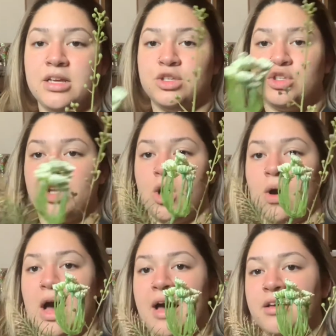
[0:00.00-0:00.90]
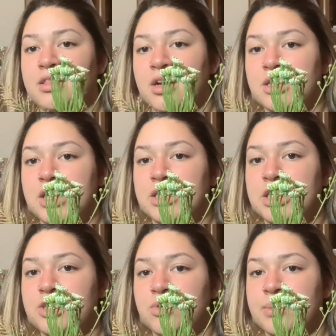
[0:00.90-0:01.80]
So I thought that
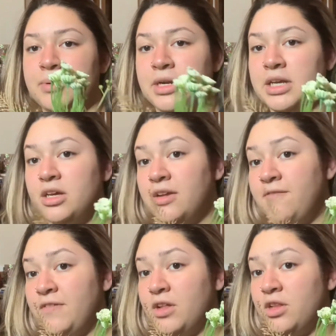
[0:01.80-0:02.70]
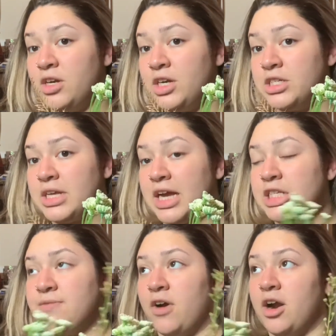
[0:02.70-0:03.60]
these were pretty good fillers
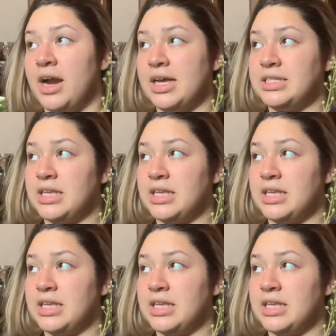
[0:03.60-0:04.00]
as far as